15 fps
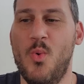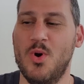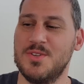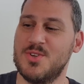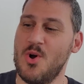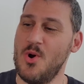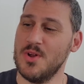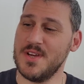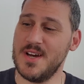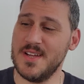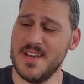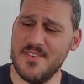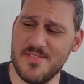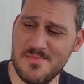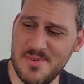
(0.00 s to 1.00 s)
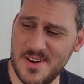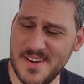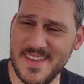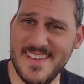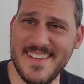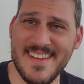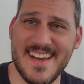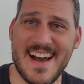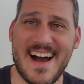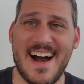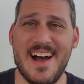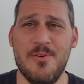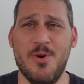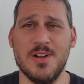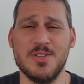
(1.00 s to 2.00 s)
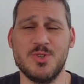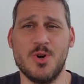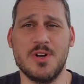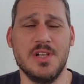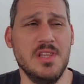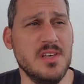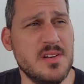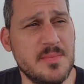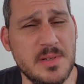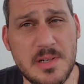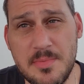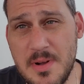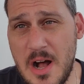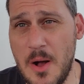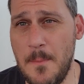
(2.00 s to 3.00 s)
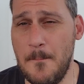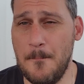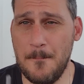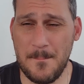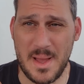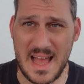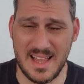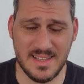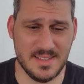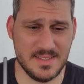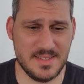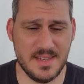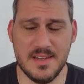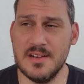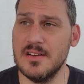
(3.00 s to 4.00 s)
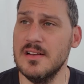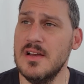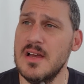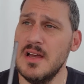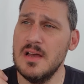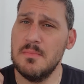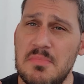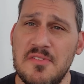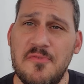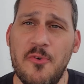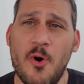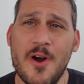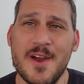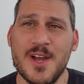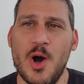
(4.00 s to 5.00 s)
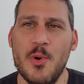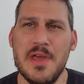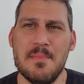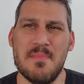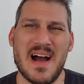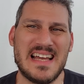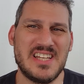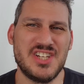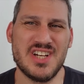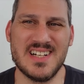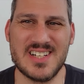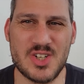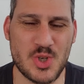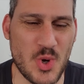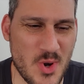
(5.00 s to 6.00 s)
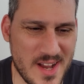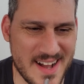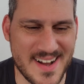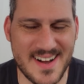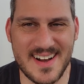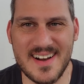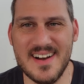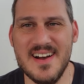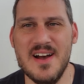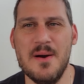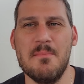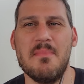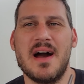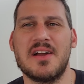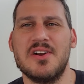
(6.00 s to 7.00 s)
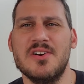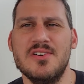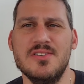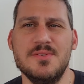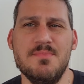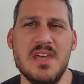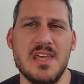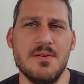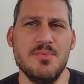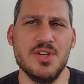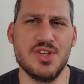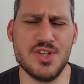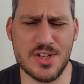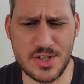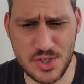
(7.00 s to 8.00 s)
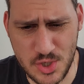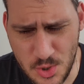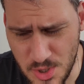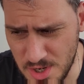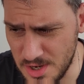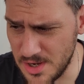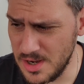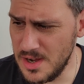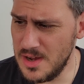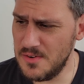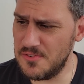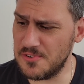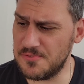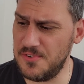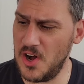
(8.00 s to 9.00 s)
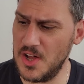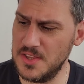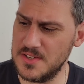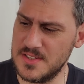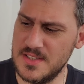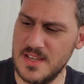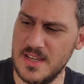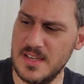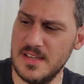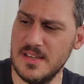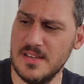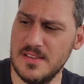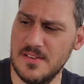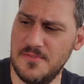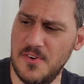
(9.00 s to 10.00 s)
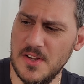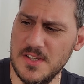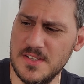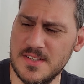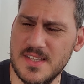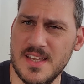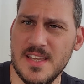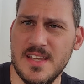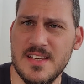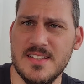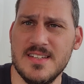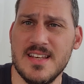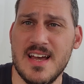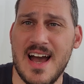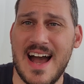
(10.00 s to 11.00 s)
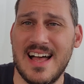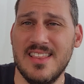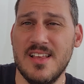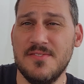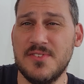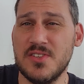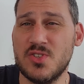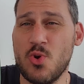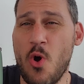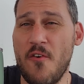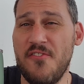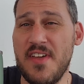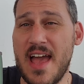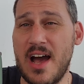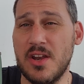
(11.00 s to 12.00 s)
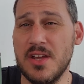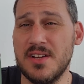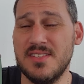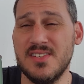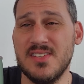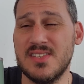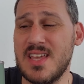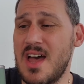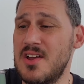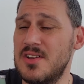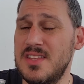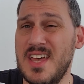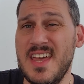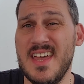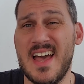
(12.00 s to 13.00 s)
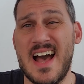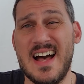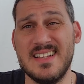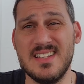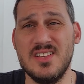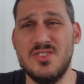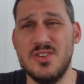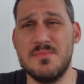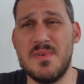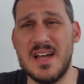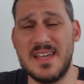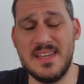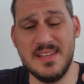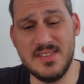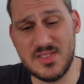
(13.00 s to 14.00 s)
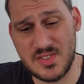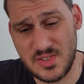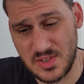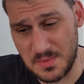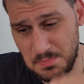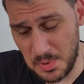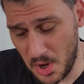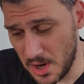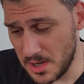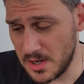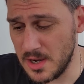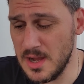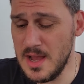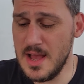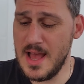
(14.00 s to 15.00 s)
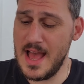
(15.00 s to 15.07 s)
What's going on, everybody? I want to talk a little bit about Palantir before I go eat my shakshuka. My girl is making me shakshuka for Father's Day. The funniest thing is, I left this coffee out here the entire day as I took my kids to the park.